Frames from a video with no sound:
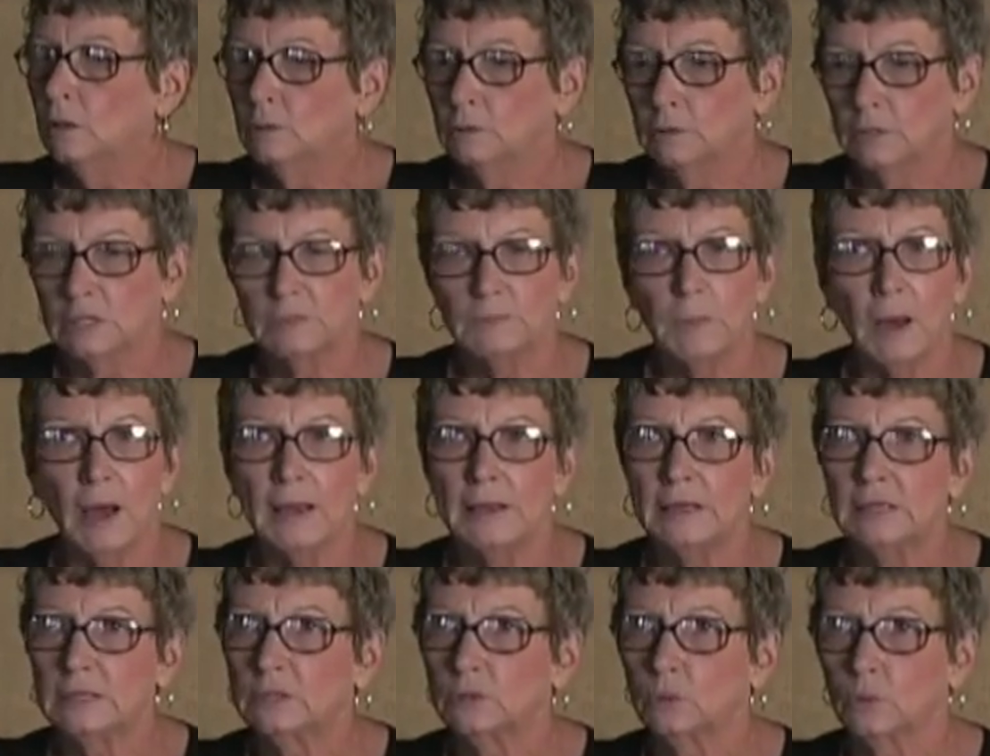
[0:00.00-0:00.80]
The
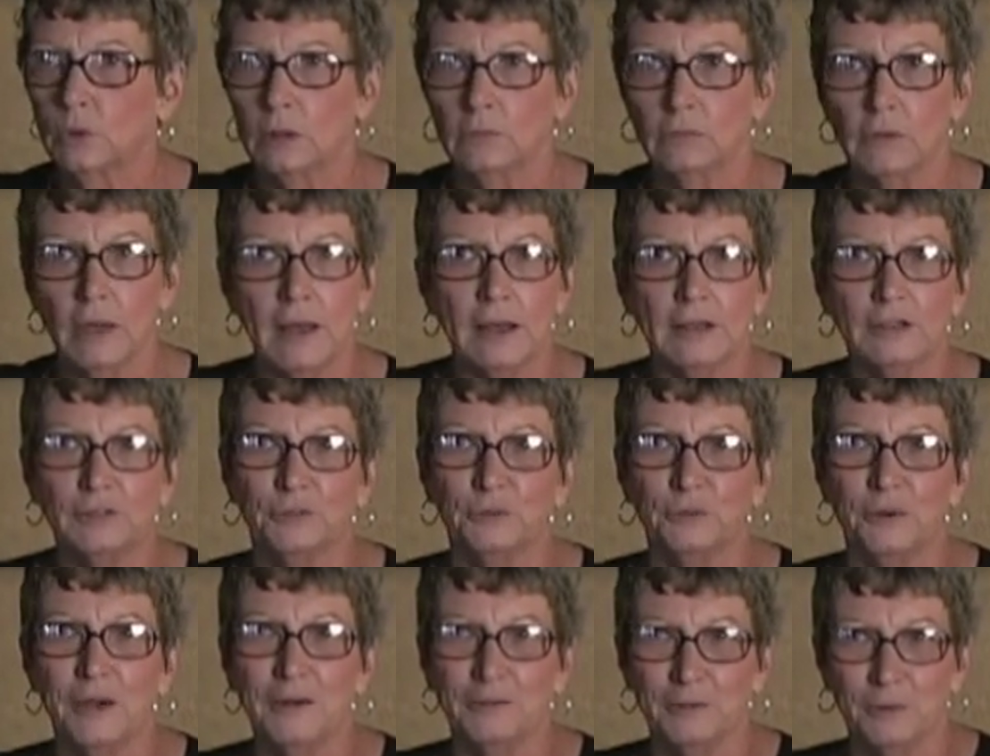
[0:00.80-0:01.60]
spice sort of lasts
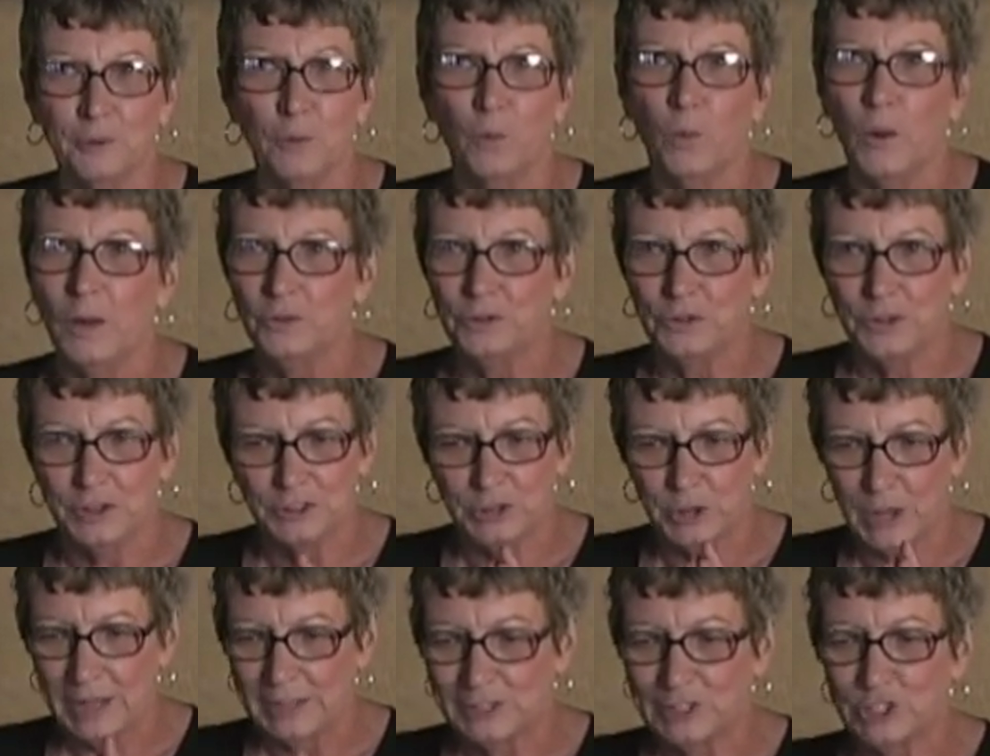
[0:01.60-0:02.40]
forever. Once
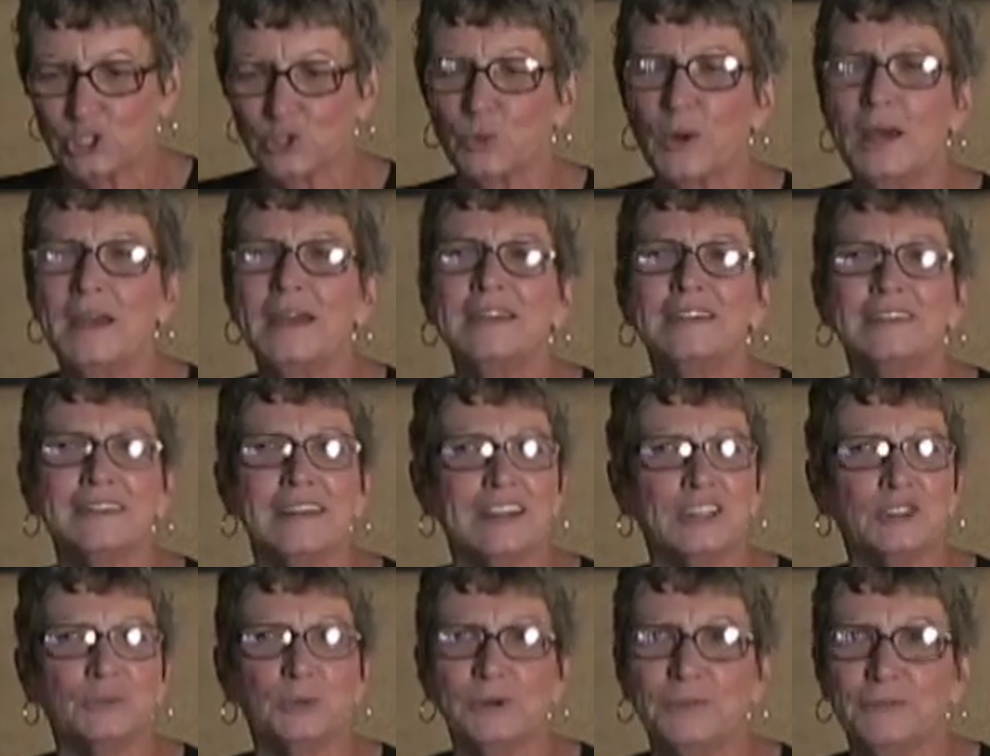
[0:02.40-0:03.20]
it's strained
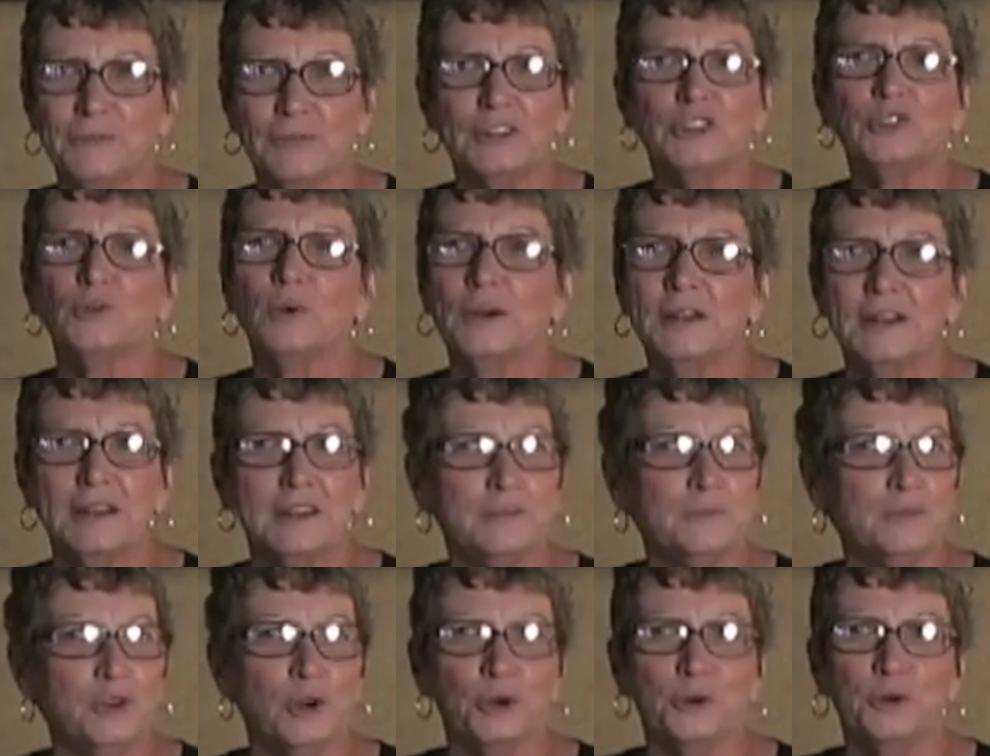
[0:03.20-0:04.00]
and it's refrigerated,
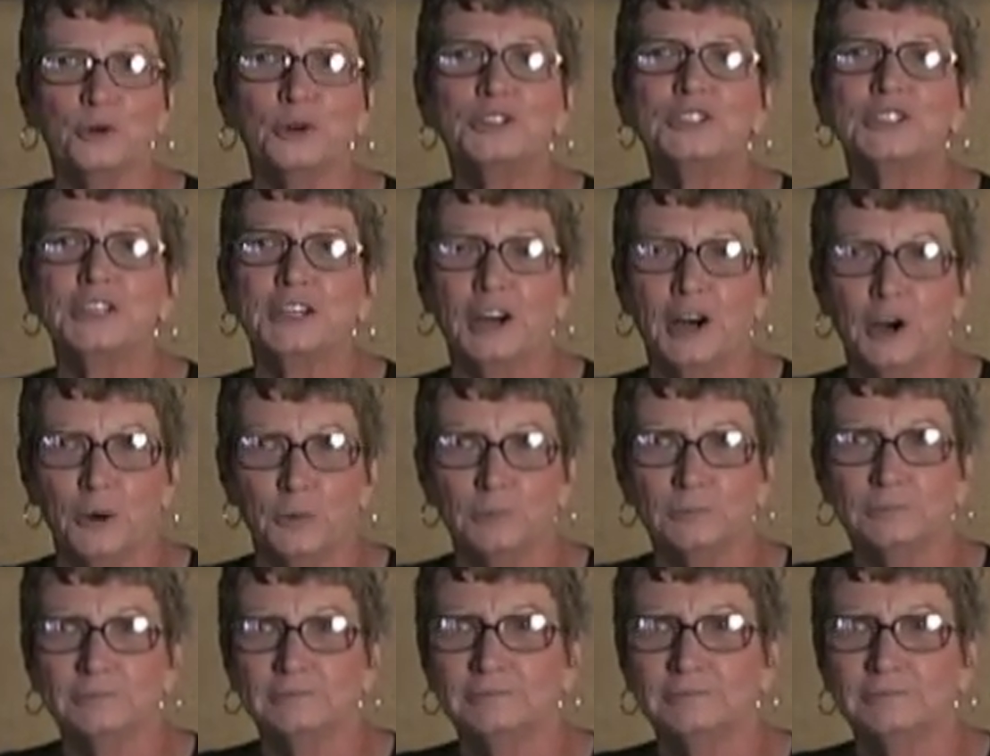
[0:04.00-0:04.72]
you're good to go.